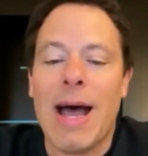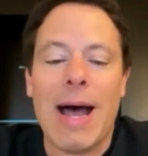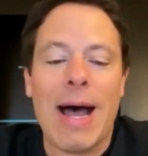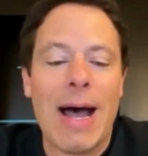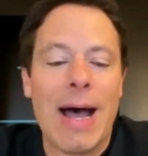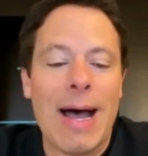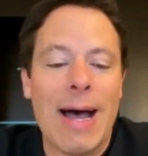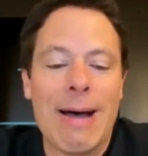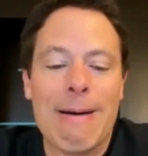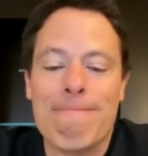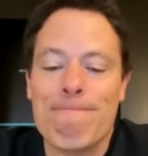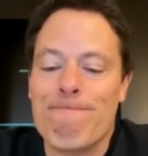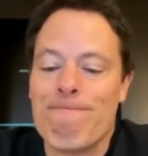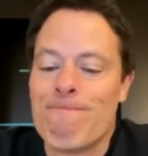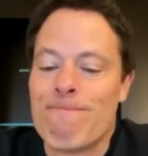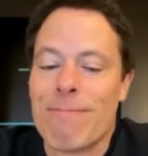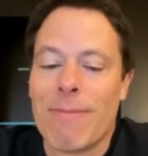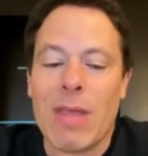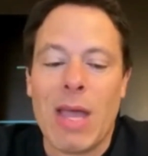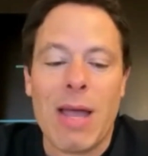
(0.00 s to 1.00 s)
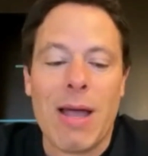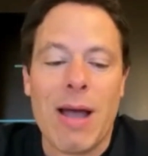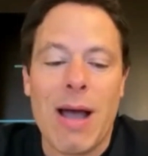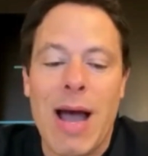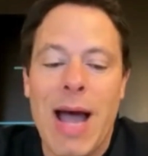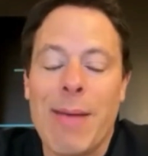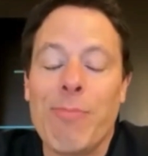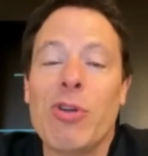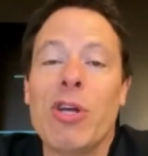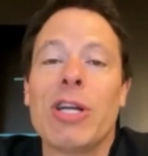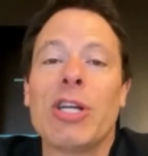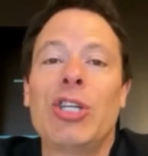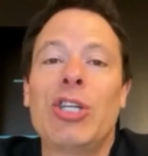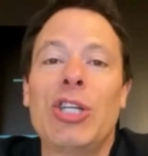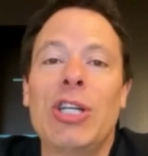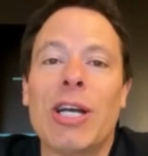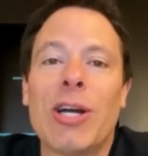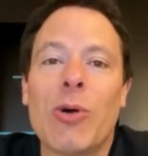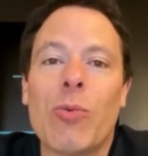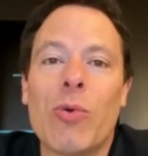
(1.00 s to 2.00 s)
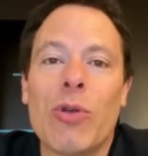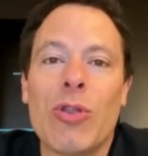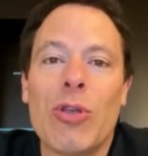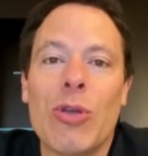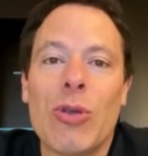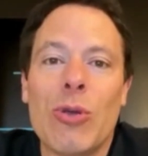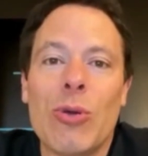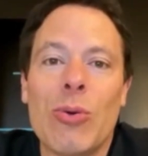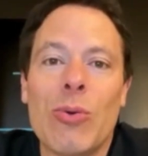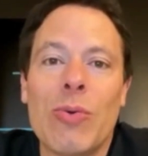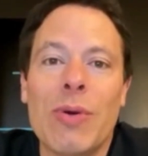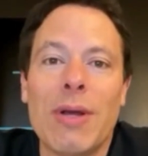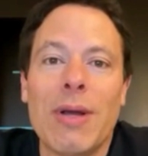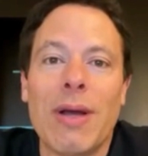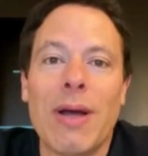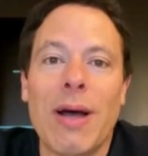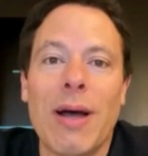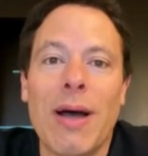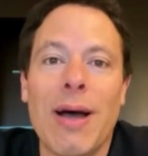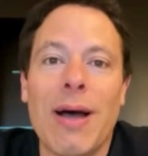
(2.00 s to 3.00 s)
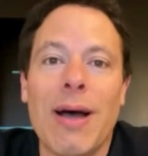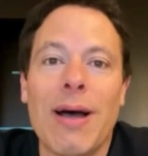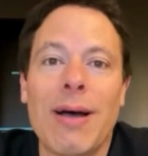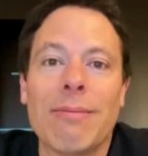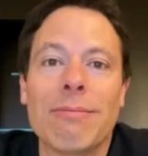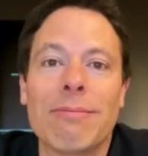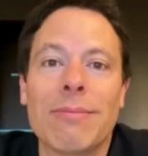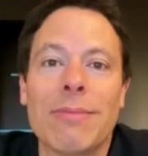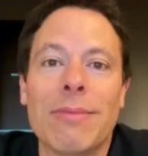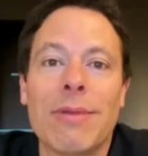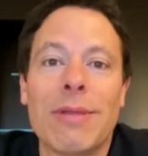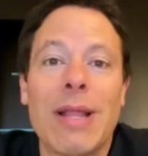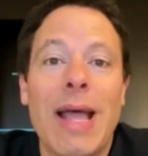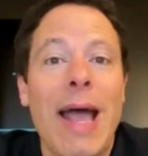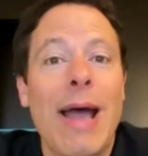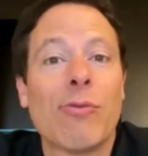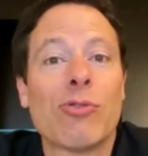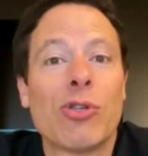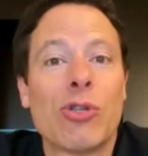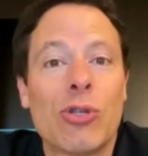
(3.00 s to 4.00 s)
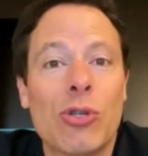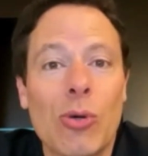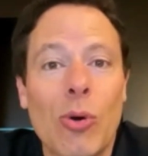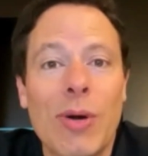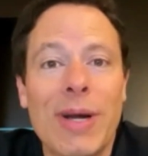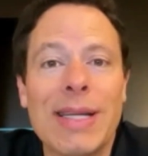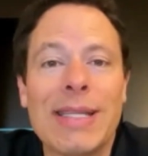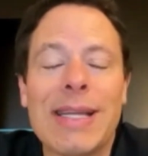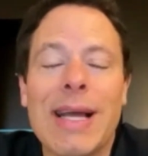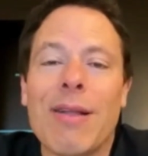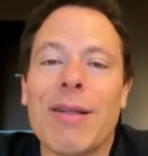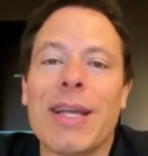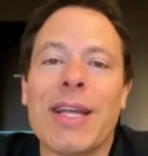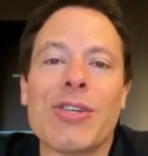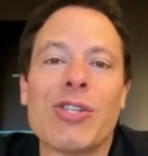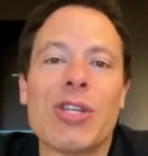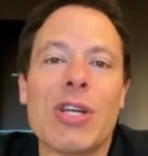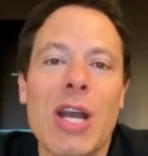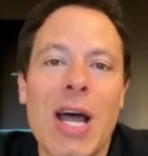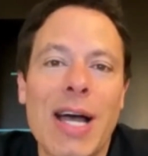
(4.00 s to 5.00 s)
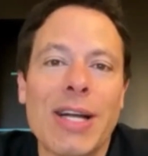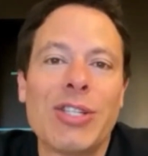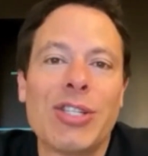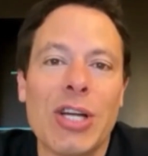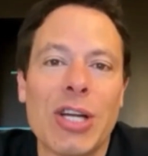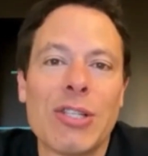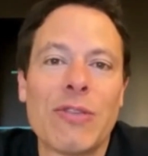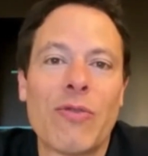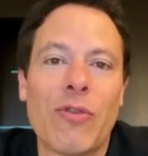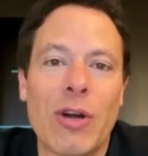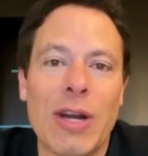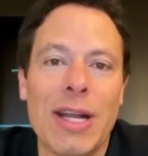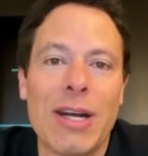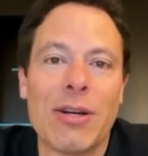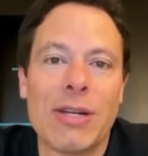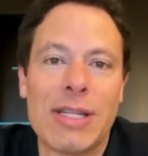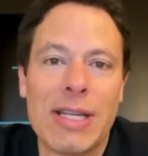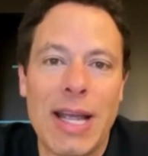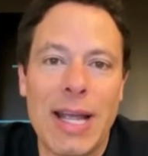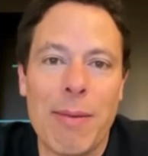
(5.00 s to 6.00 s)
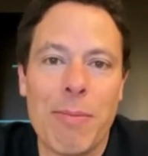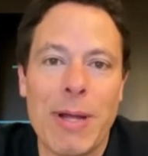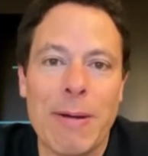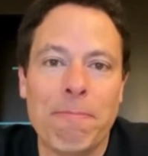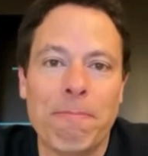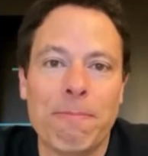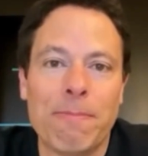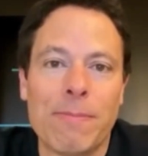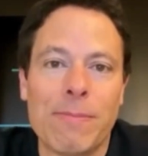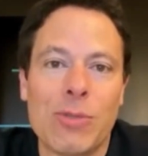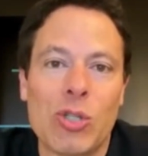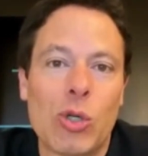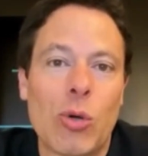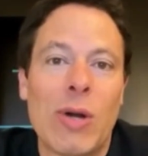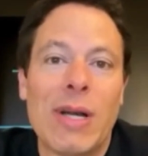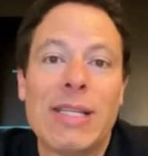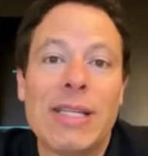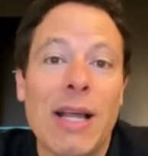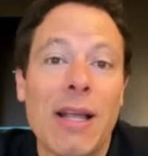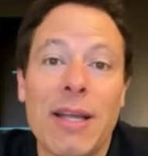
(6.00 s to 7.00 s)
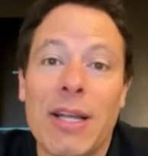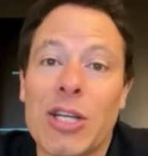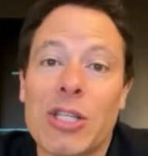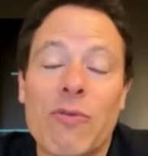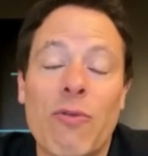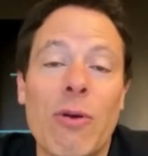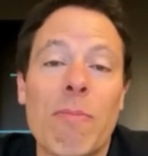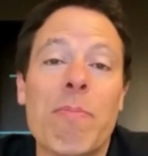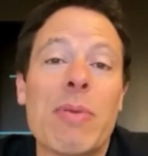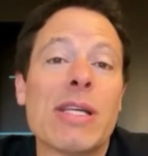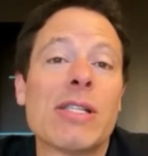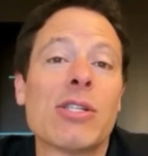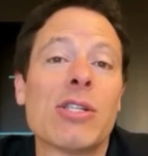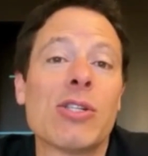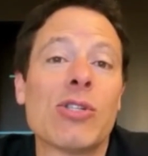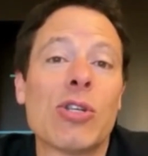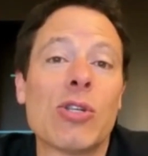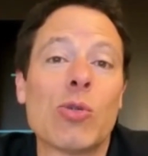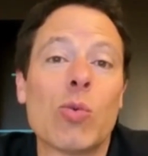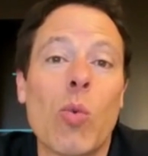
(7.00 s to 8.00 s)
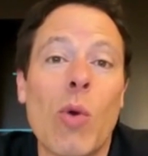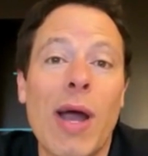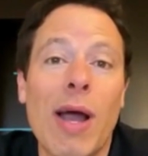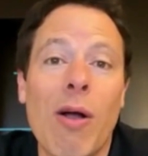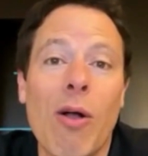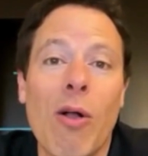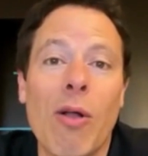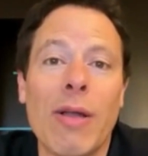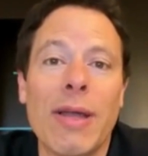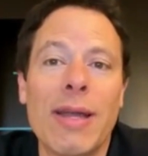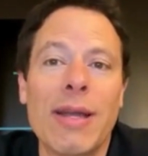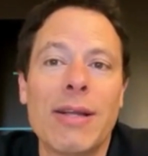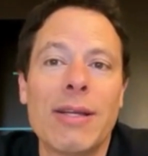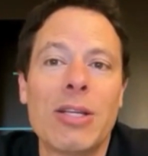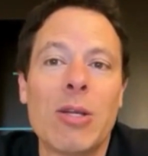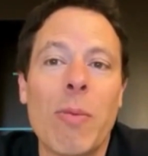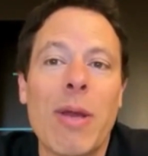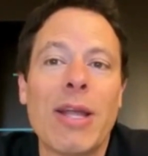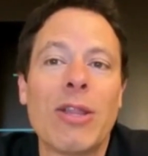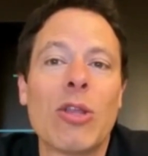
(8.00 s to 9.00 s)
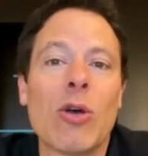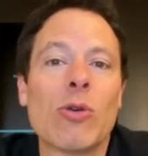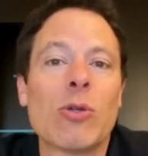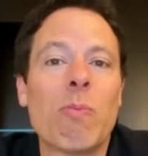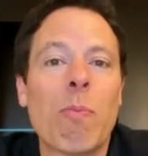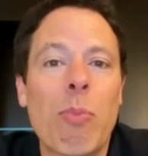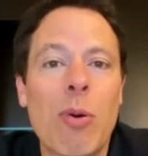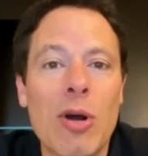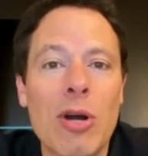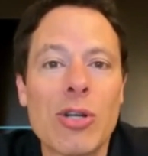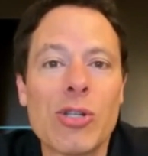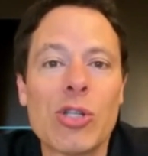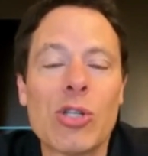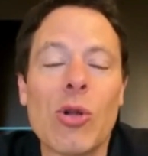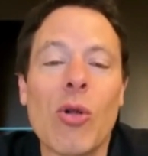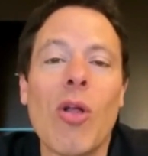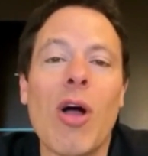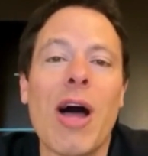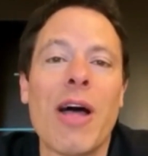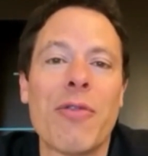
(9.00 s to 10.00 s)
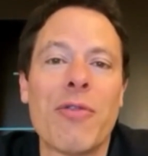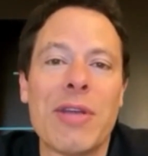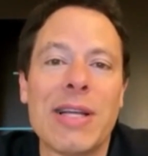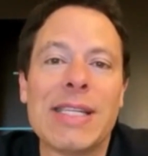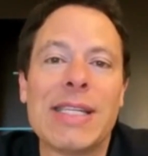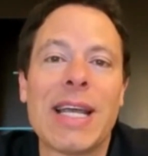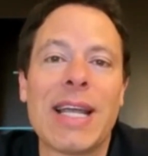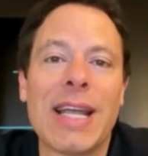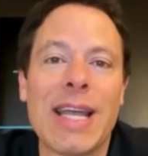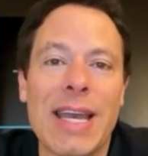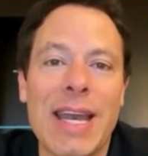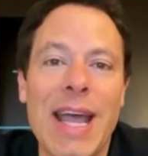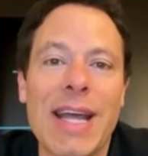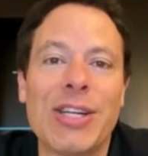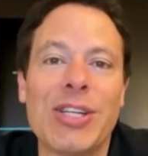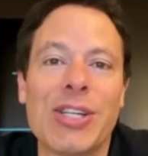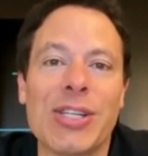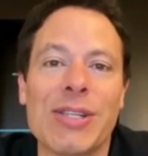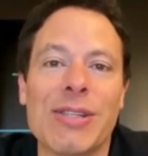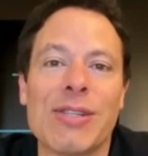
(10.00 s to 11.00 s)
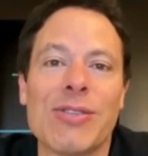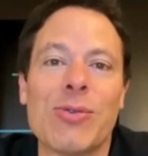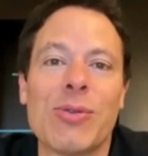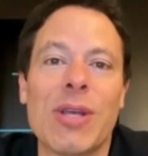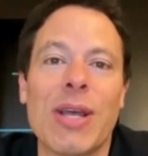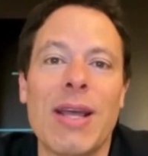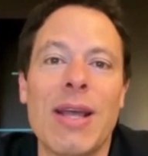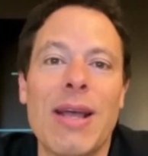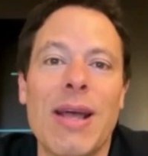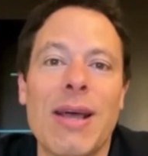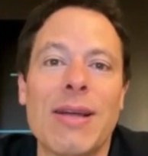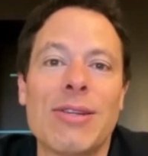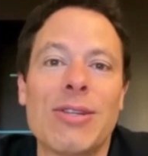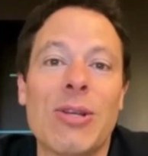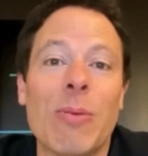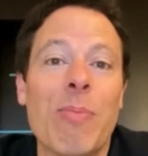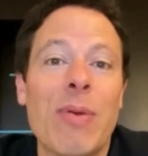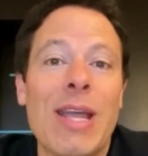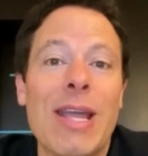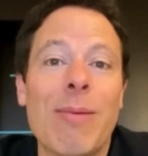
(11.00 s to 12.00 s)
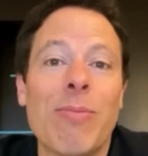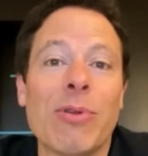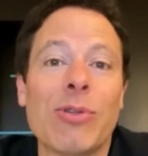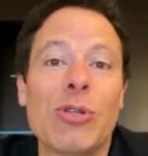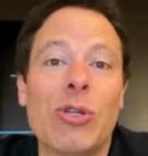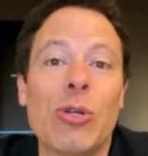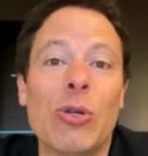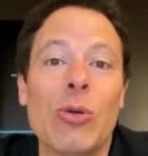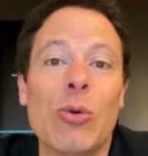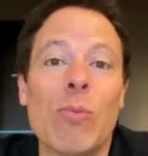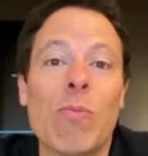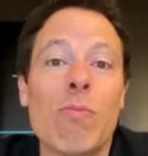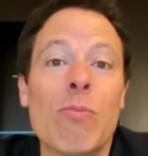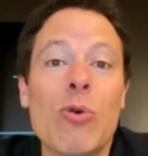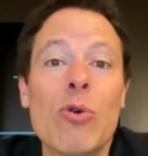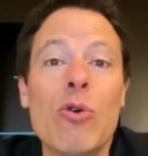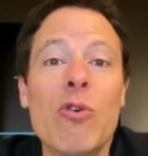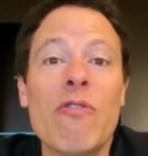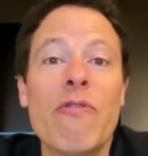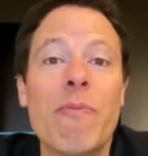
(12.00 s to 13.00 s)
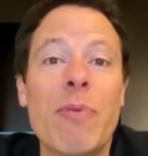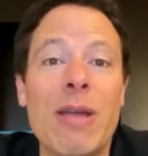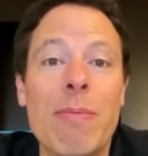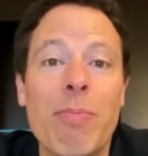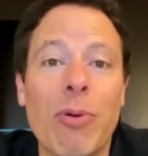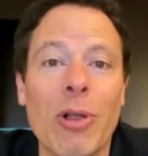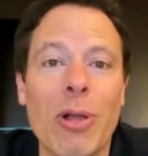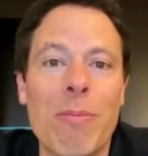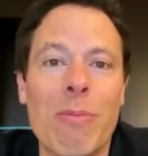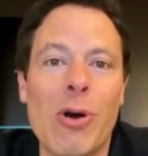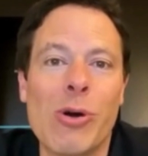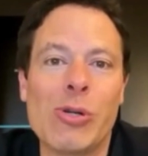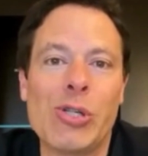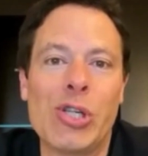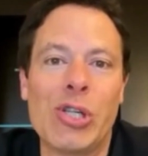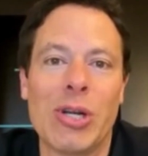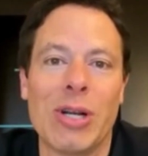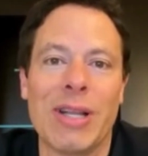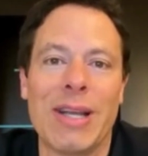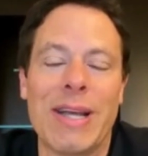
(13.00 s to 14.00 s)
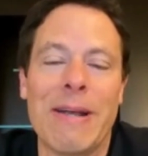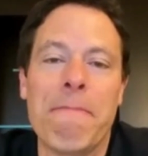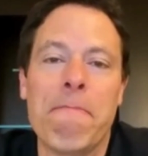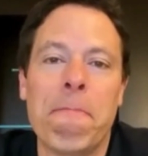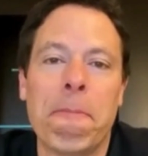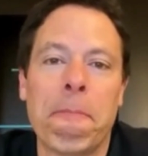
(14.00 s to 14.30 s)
I'm going to share with you how storytelling is not just for entertainment. Storytelling is for business as well, to make those personal, authentic connections, to be able to move people emotionally.